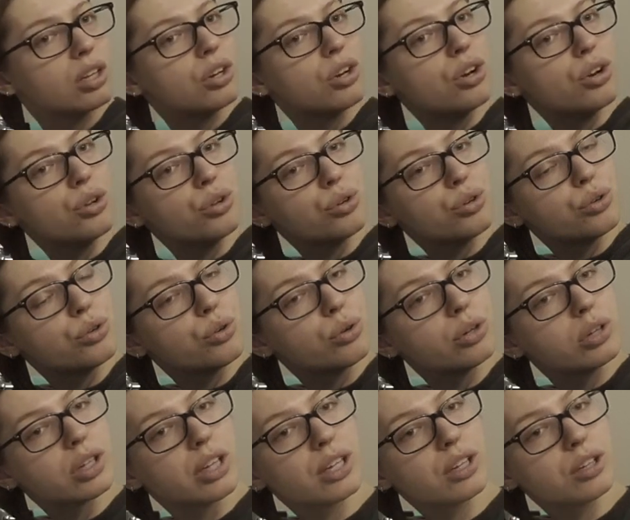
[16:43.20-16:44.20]

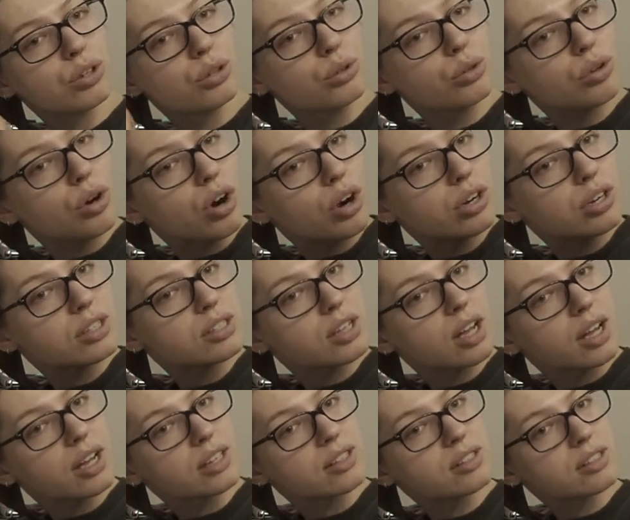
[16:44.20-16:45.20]
new, like new car
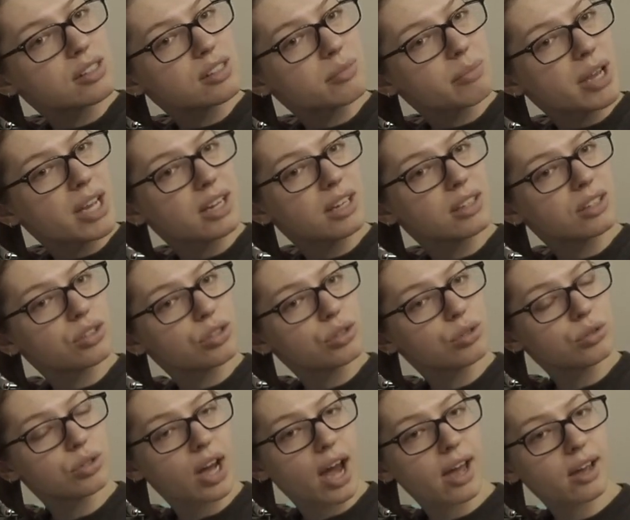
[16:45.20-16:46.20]
designs made
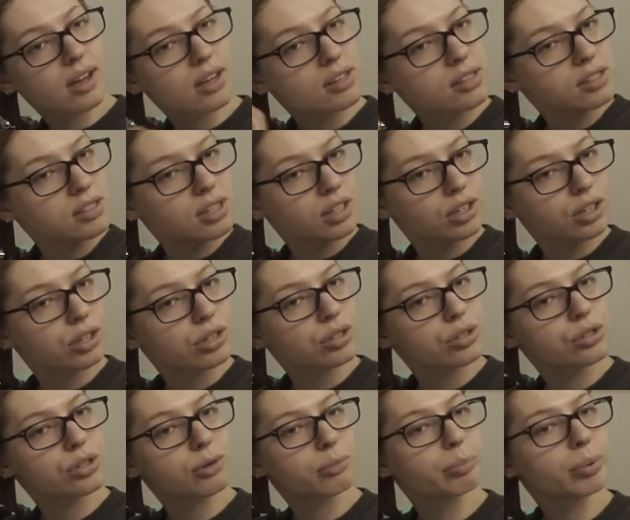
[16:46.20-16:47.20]
into die cut
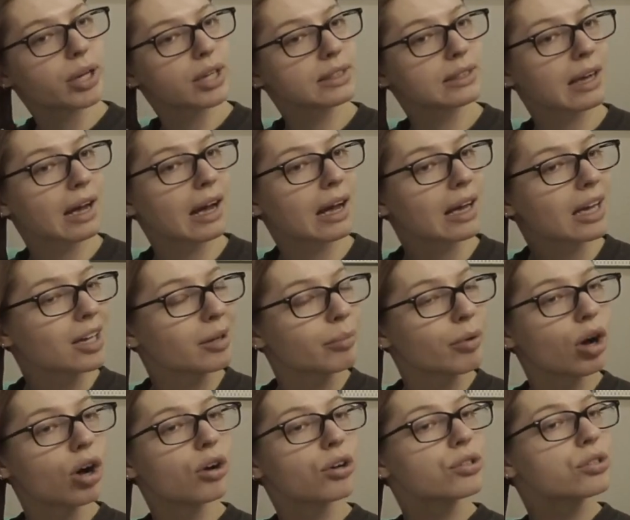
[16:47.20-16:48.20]
stickers, but I'm
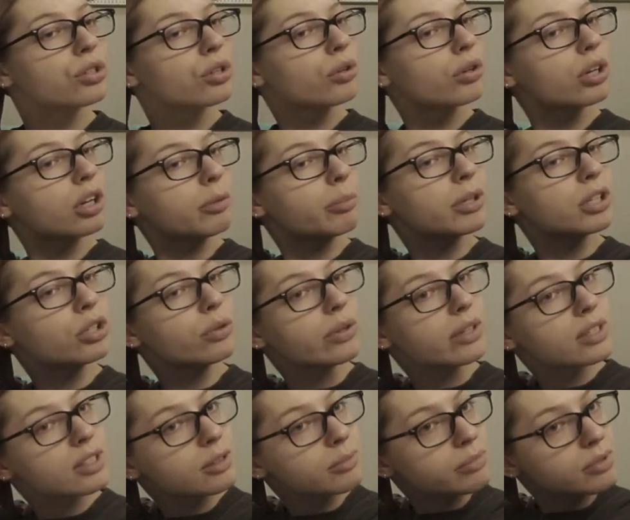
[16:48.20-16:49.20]
also gonna be
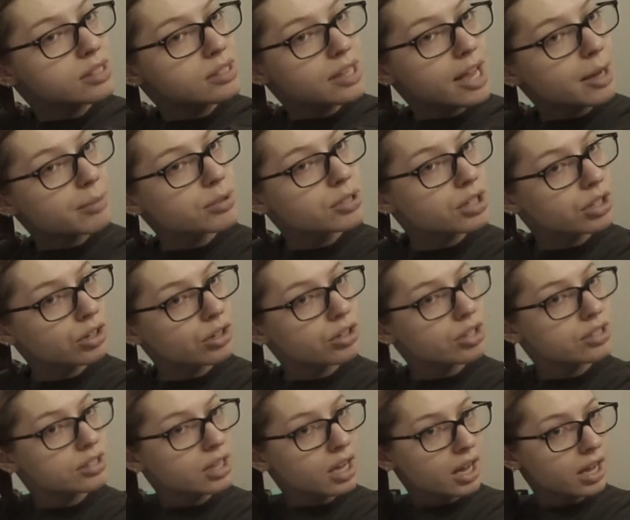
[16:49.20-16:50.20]
doing some slap sticker
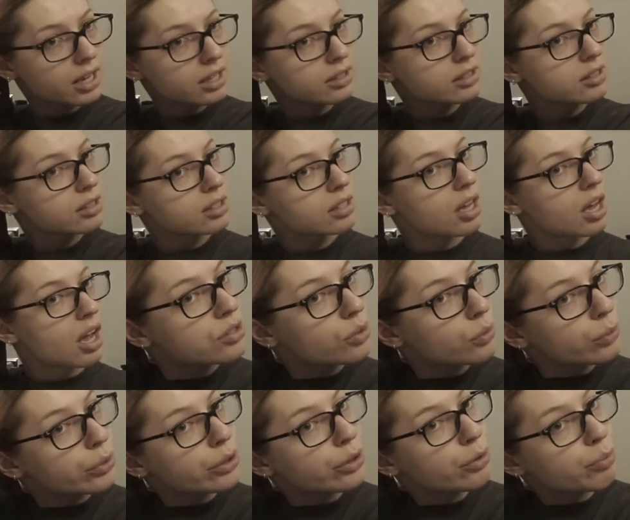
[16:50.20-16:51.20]
designs. This
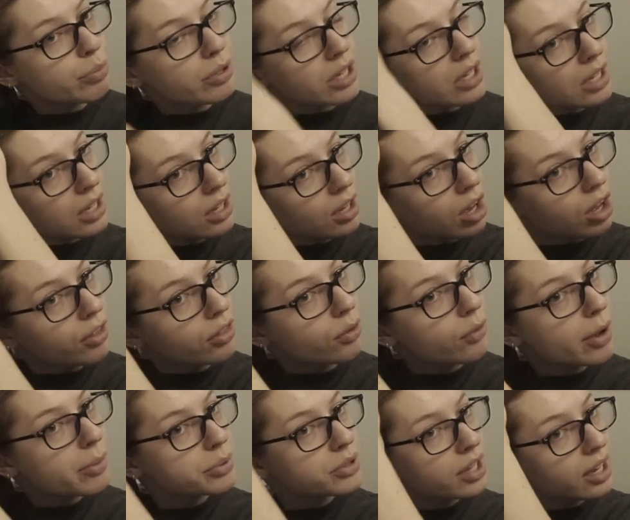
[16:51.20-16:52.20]
will be on the
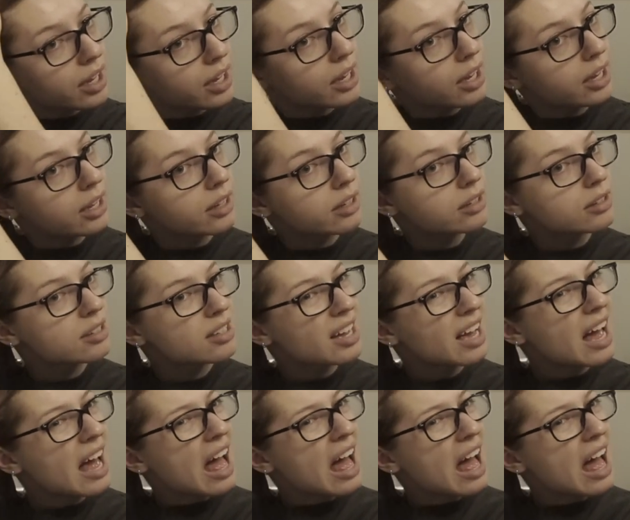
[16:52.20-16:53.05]
website and